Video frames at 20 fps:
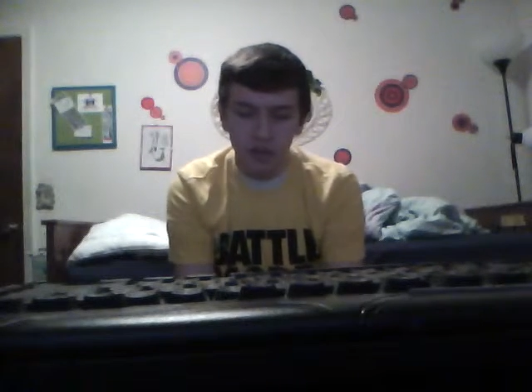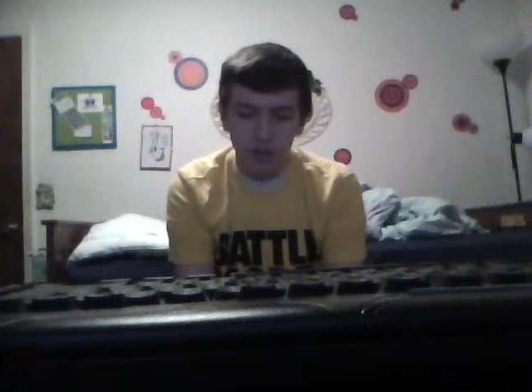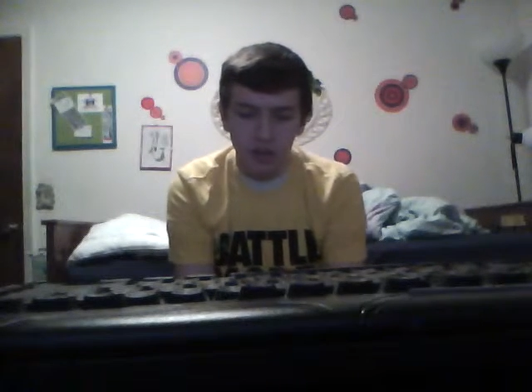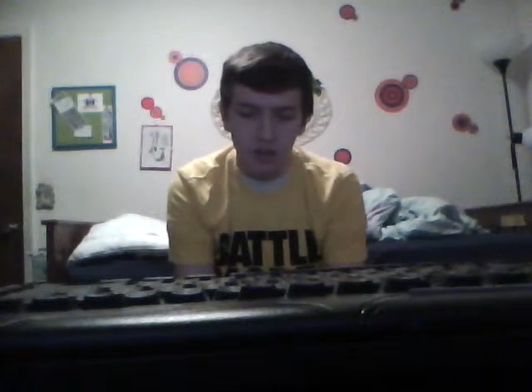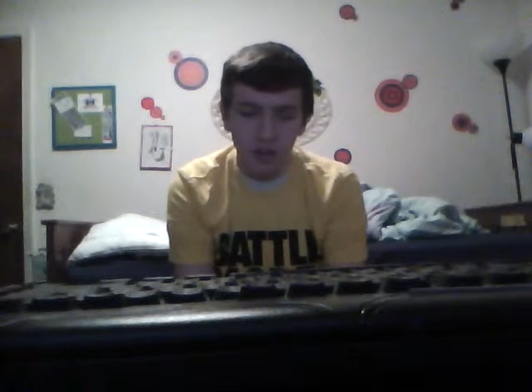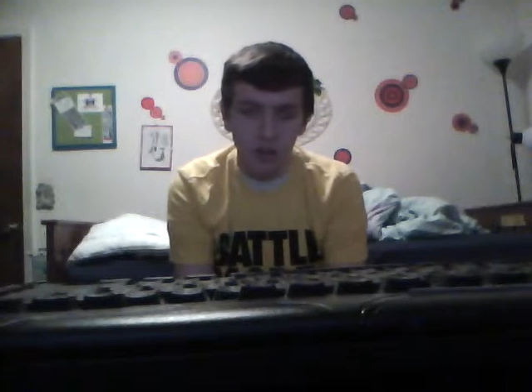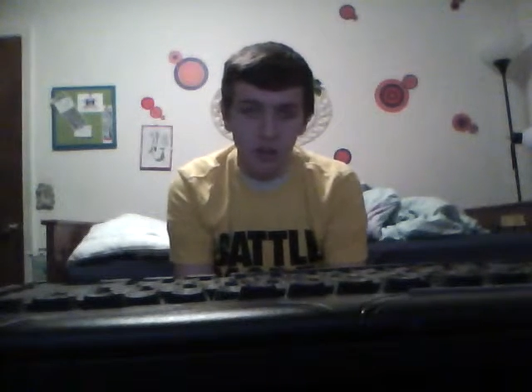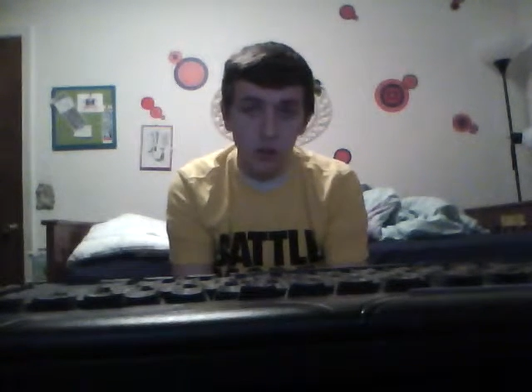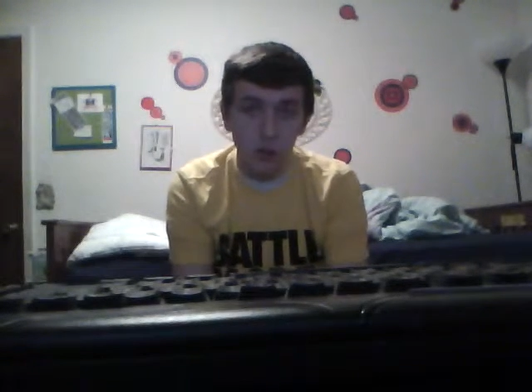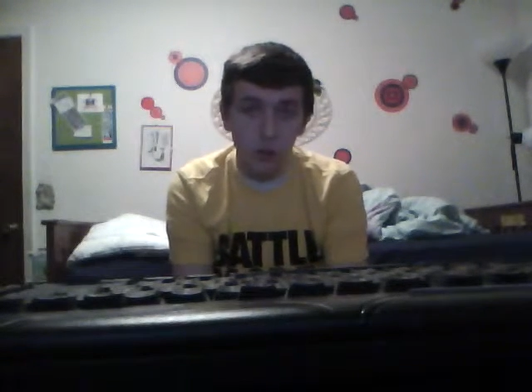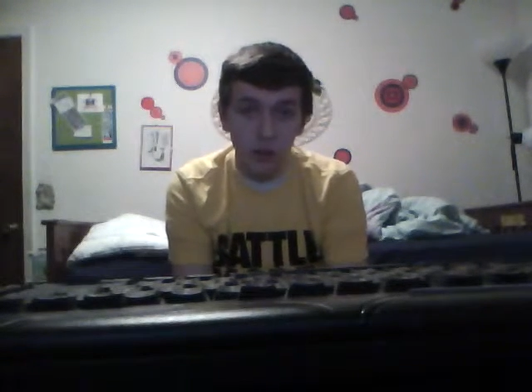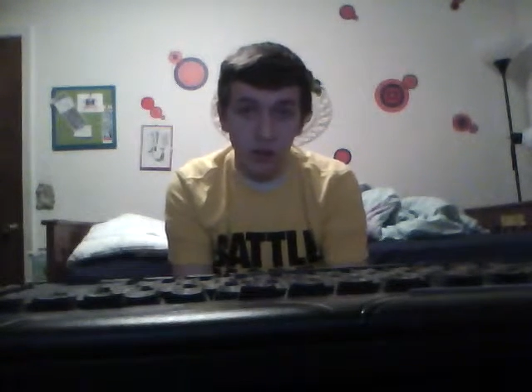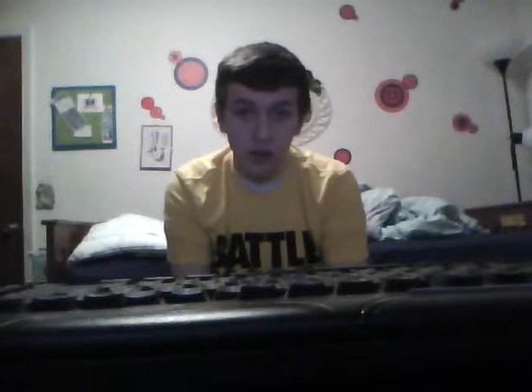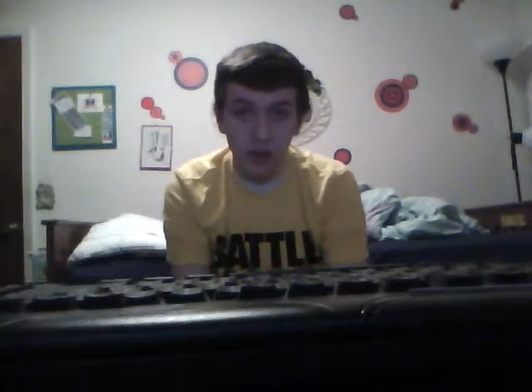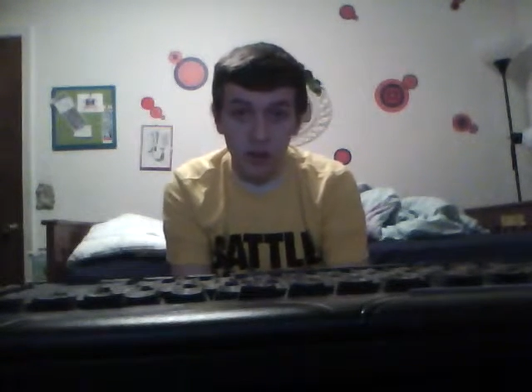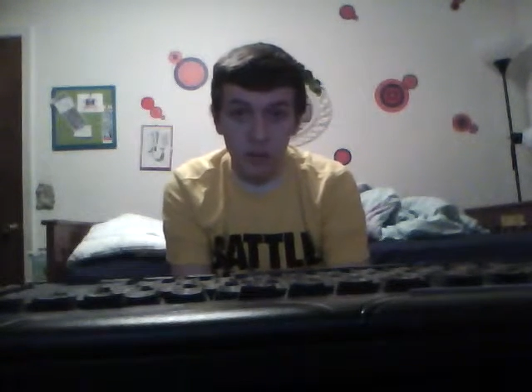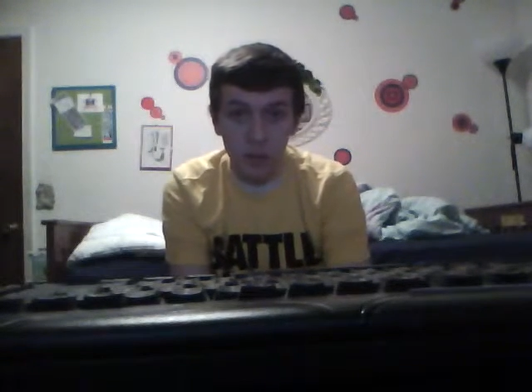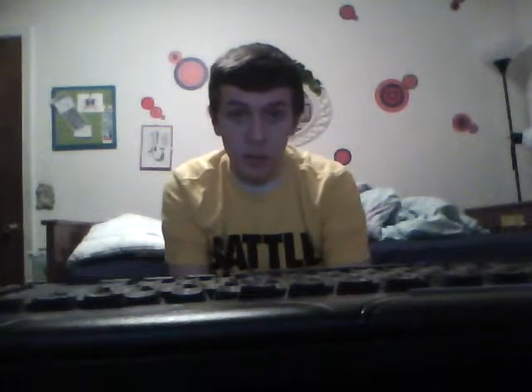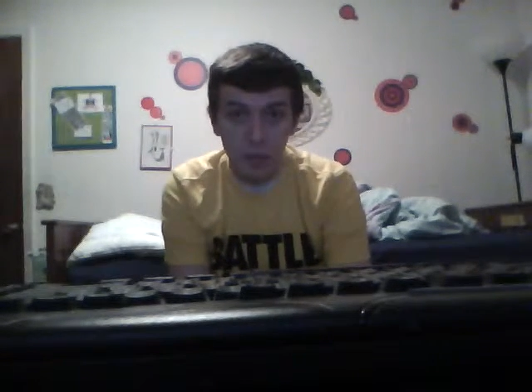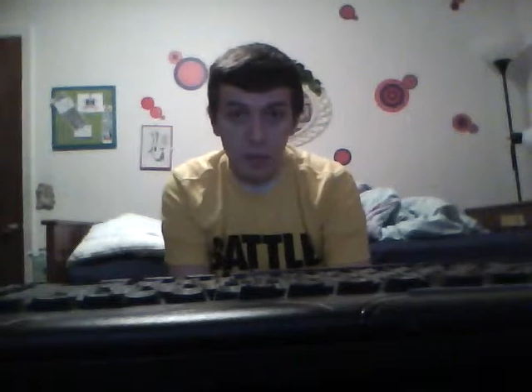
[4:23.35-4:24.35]
You know, you want to
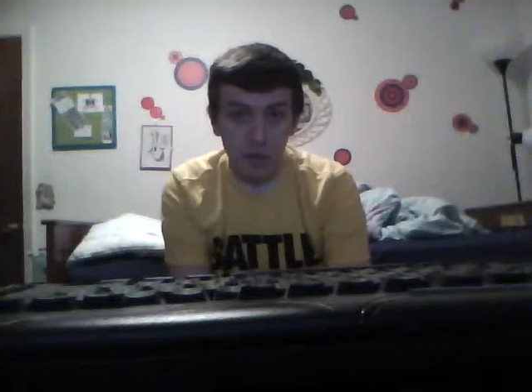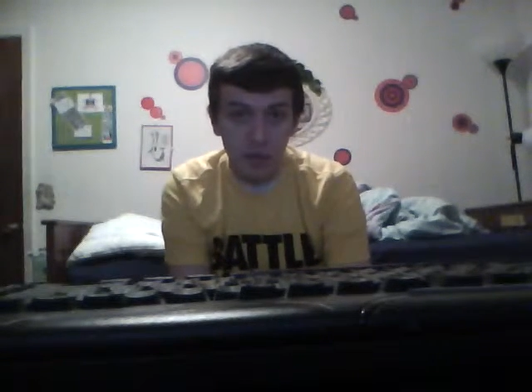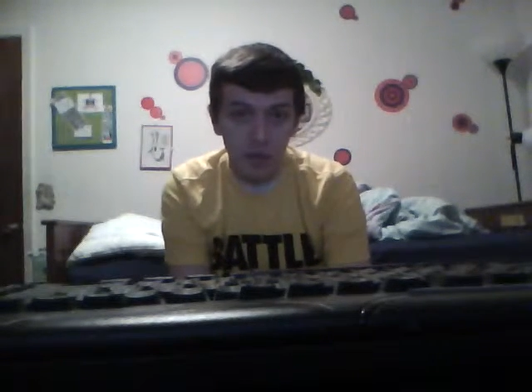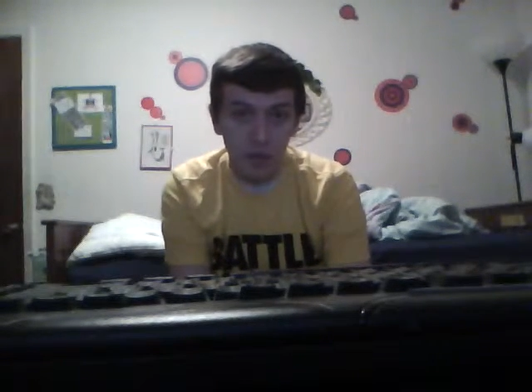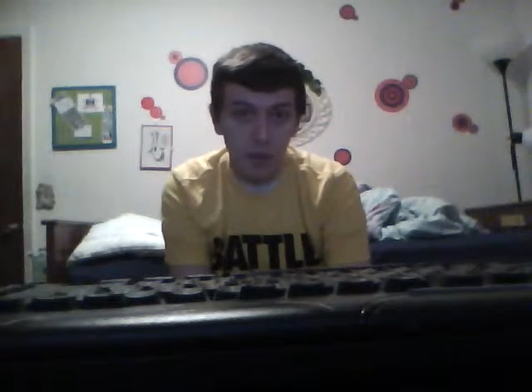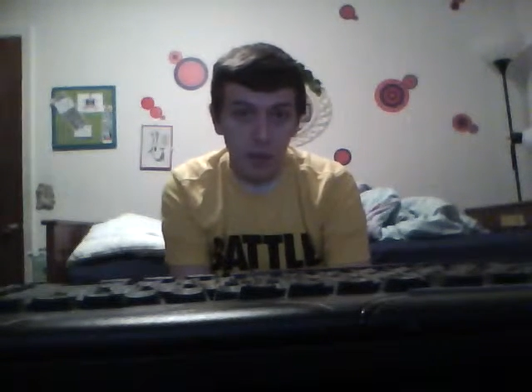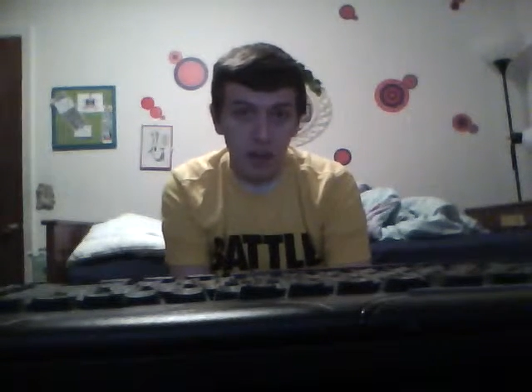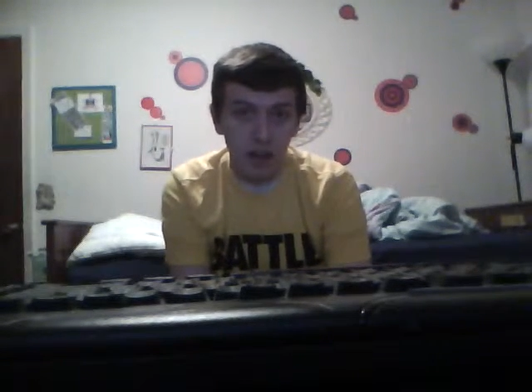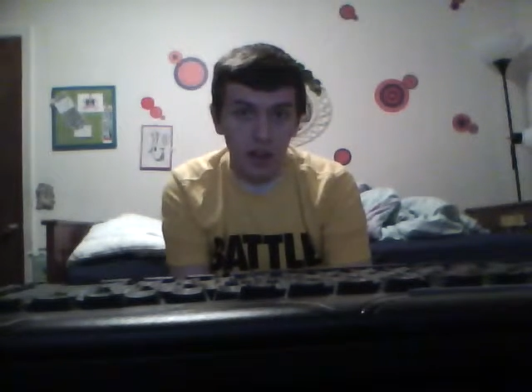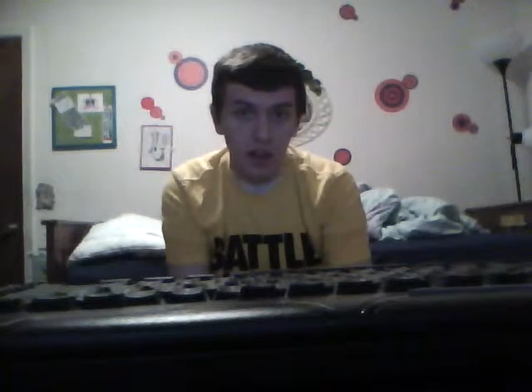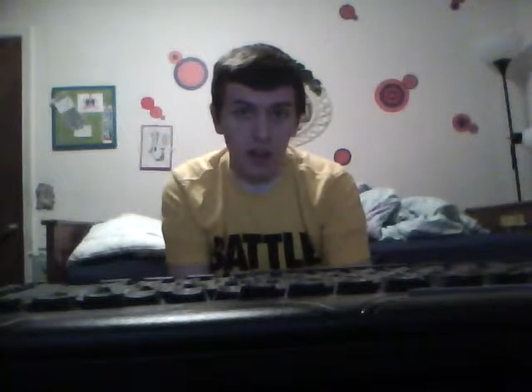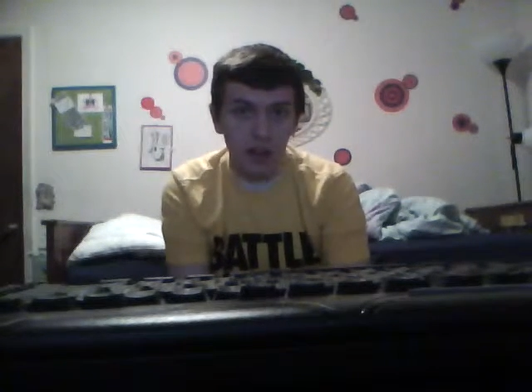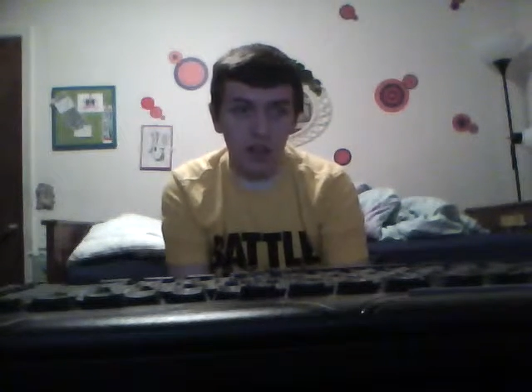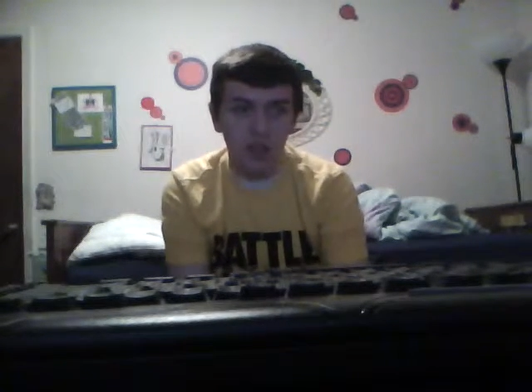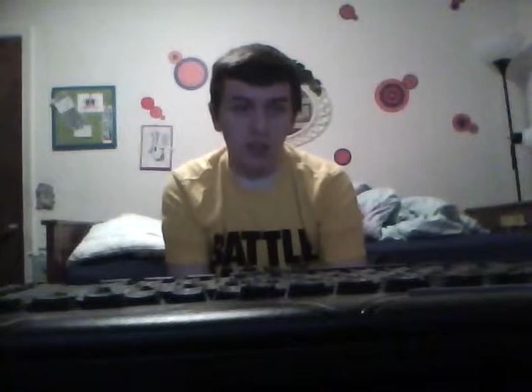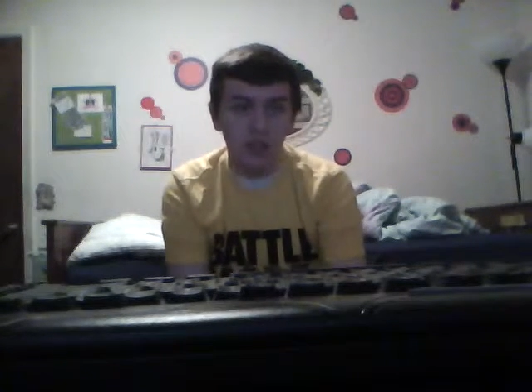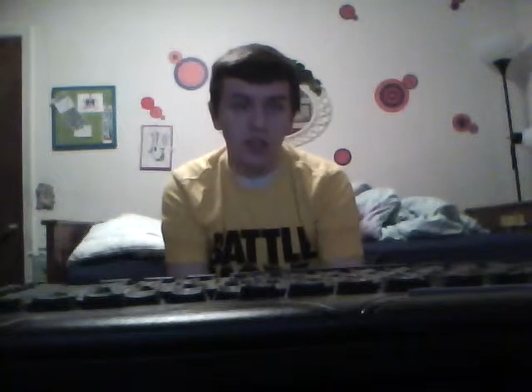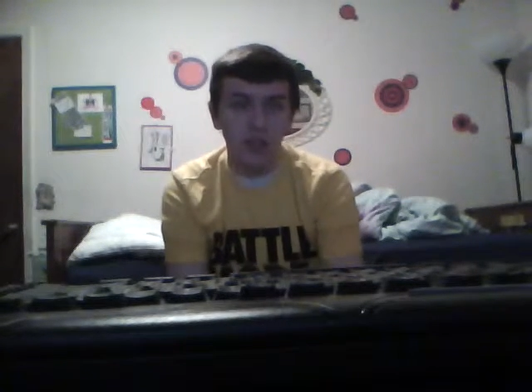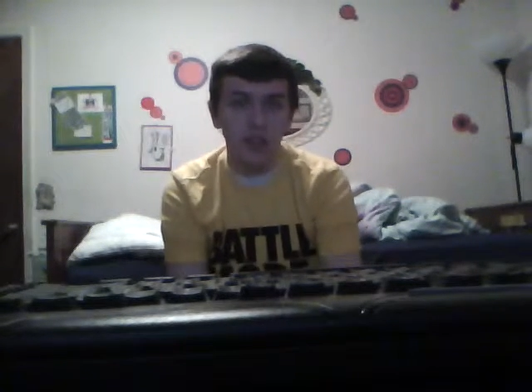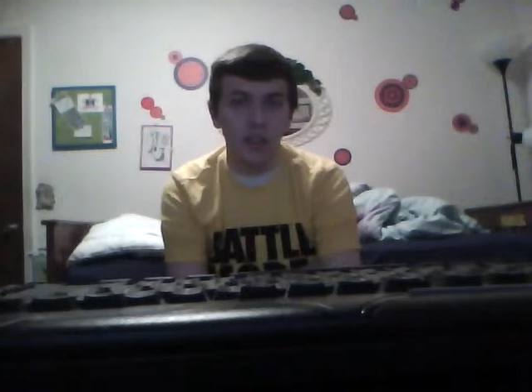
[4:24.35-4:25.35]
creep up on somebody,
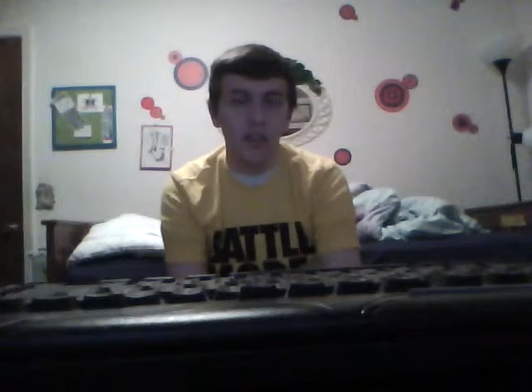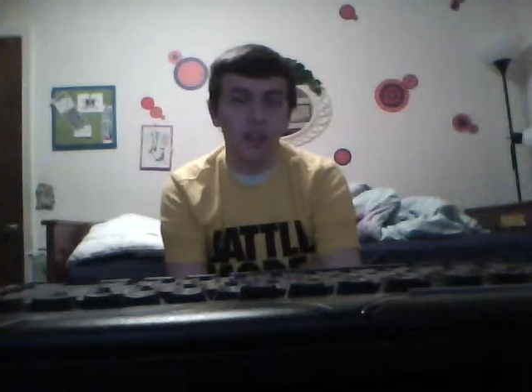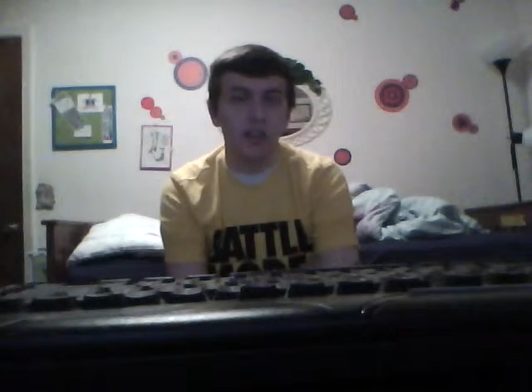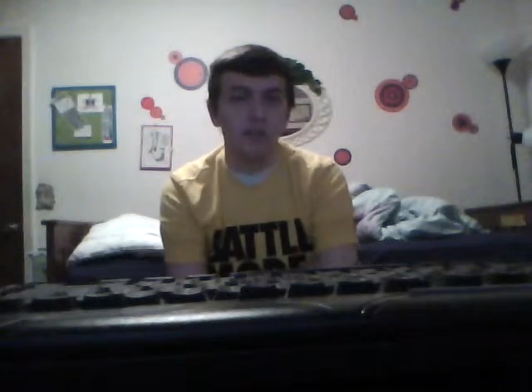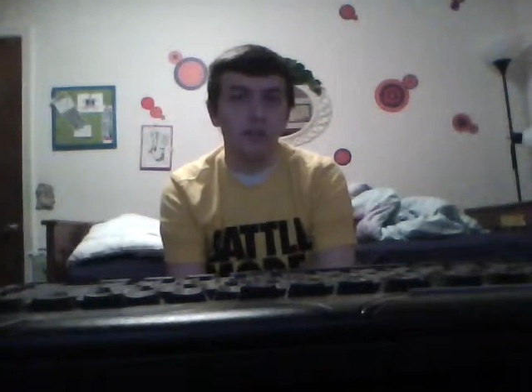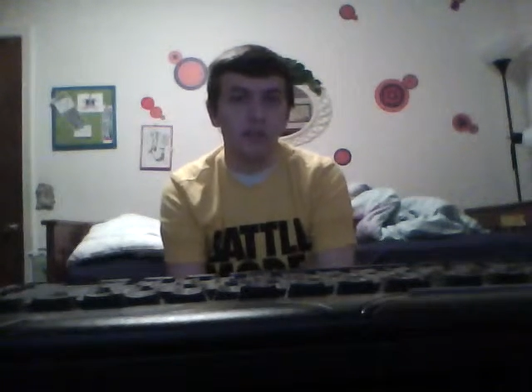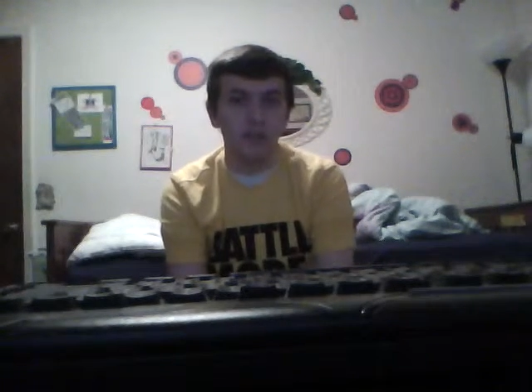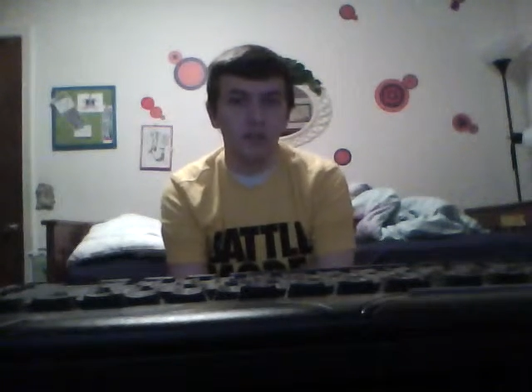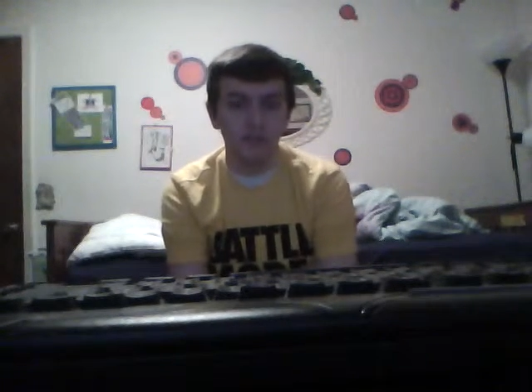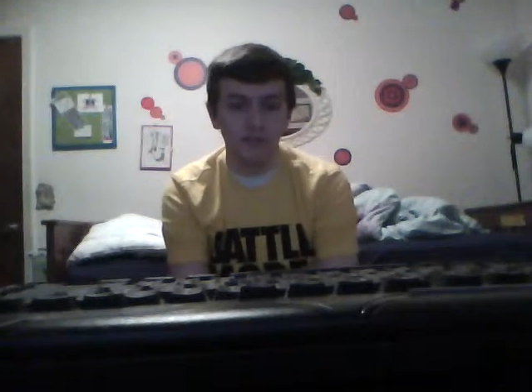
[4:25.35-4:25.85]
then